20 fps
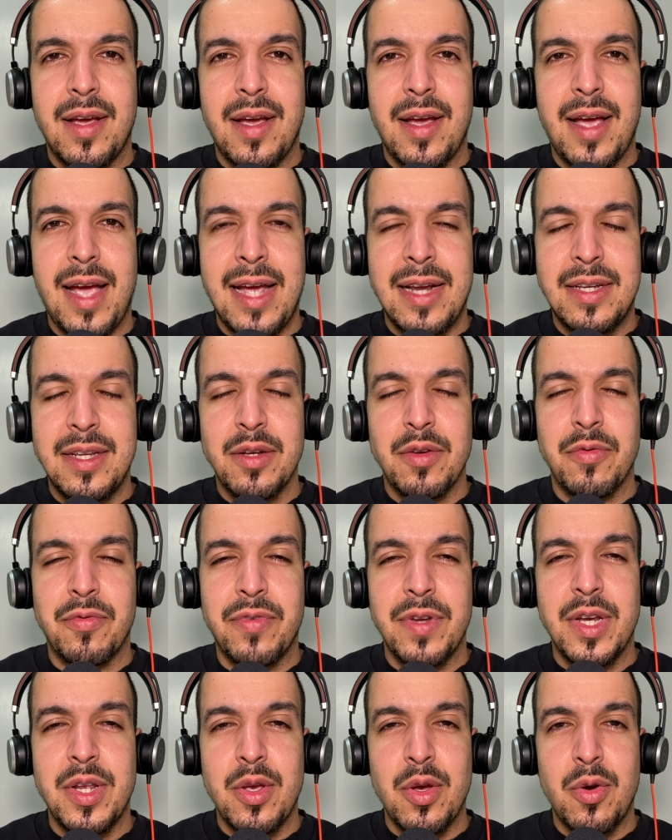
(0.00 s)
I did a
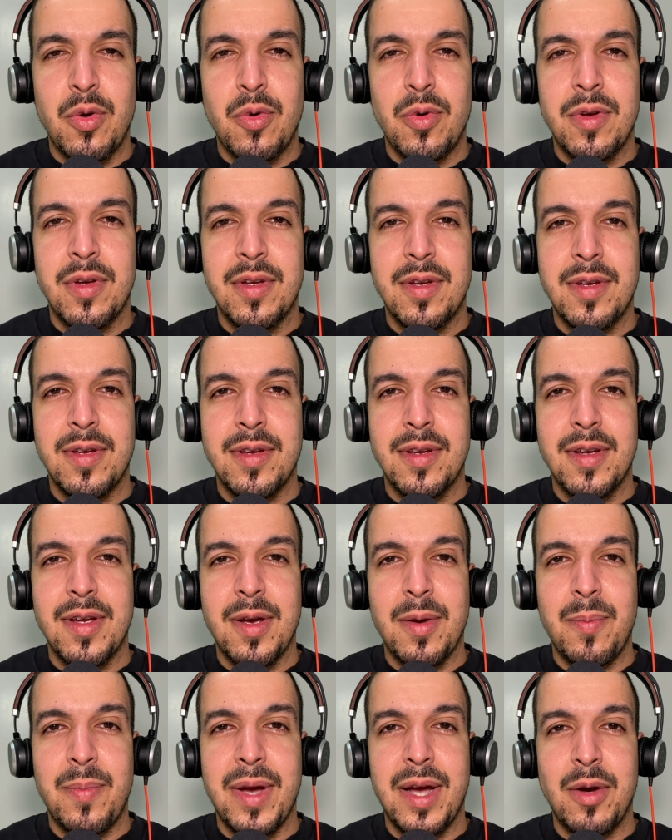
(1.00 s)
video
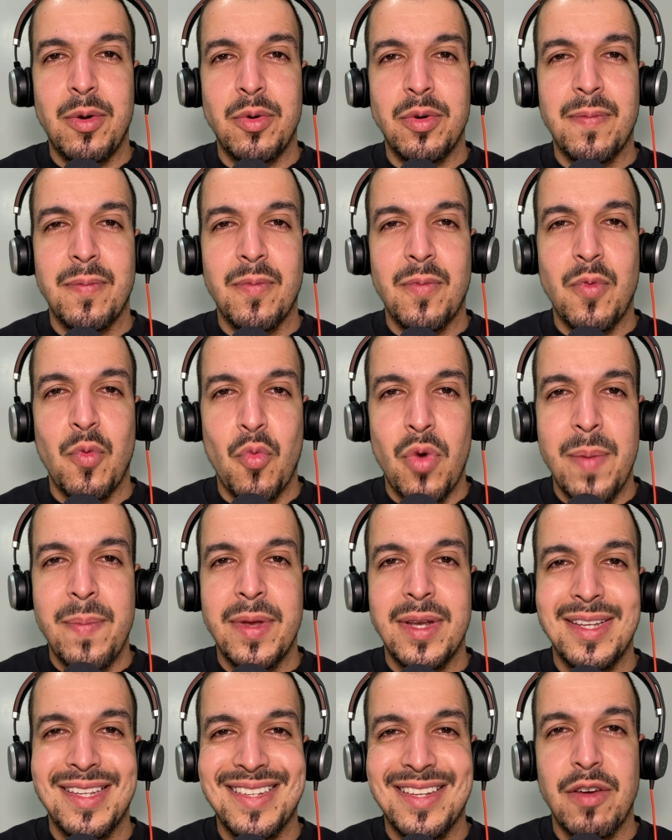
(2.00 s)
about
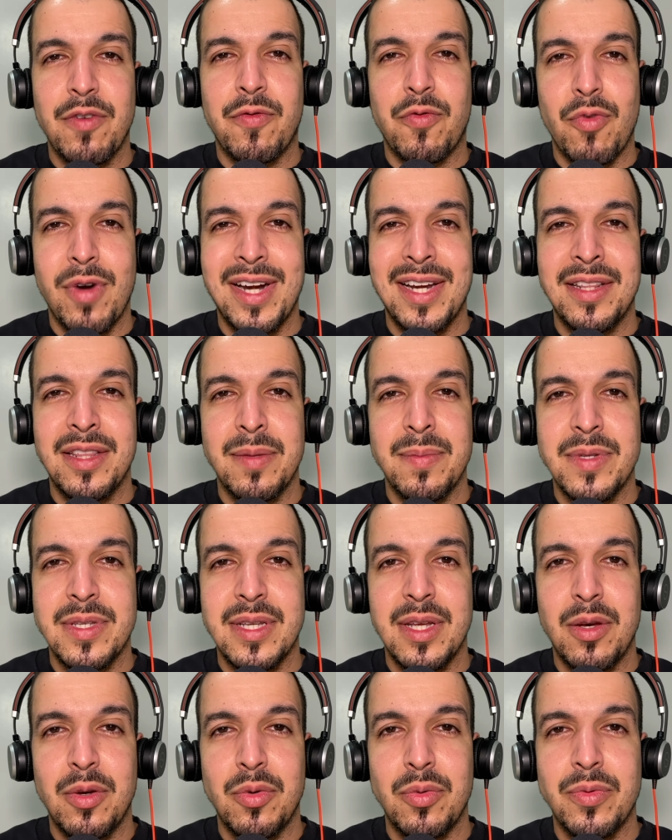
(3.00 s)
women self-rating
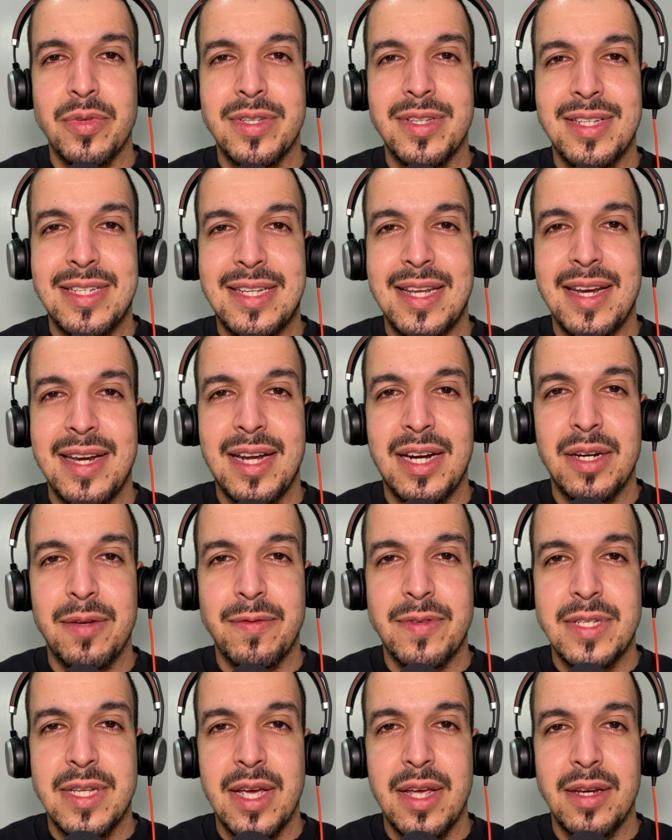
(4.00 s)
themselves 10 out
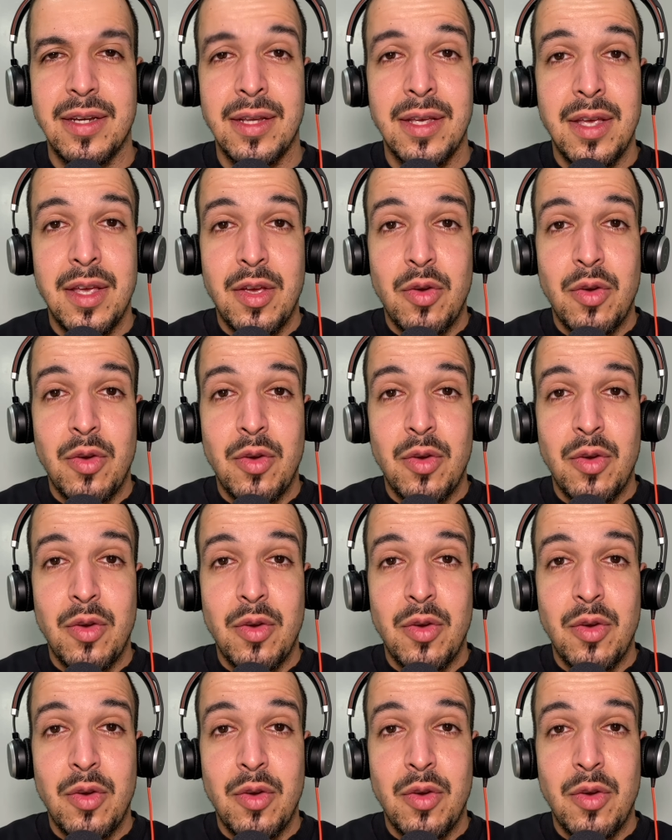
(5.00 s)
of 10,